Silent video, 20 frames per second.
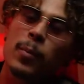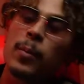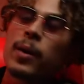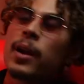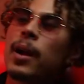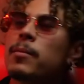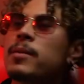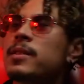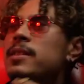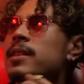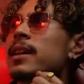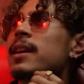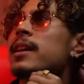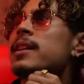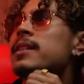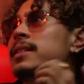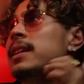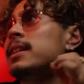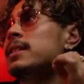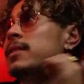But I'm just saying, in a
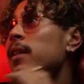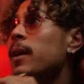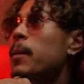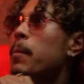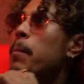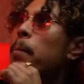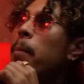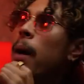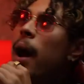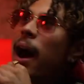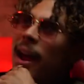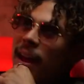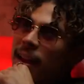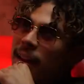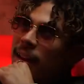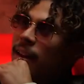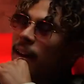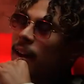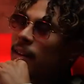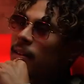sense of like buying
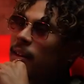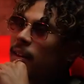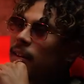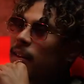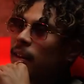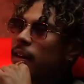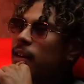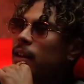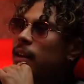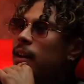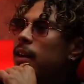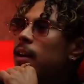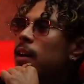it, I think like